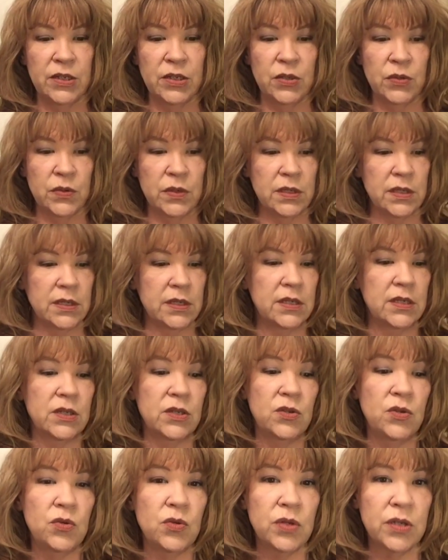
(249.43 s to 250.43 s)
use this so
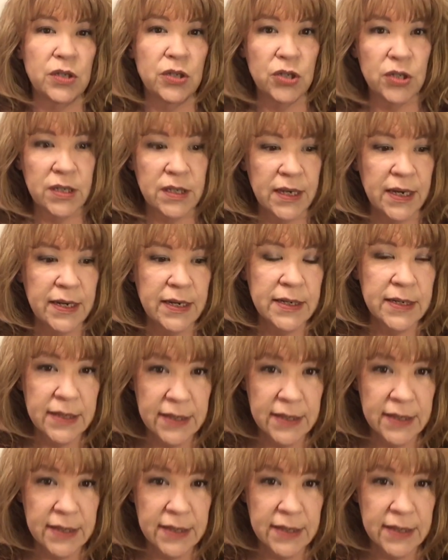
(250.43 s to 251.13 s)
you can just kind of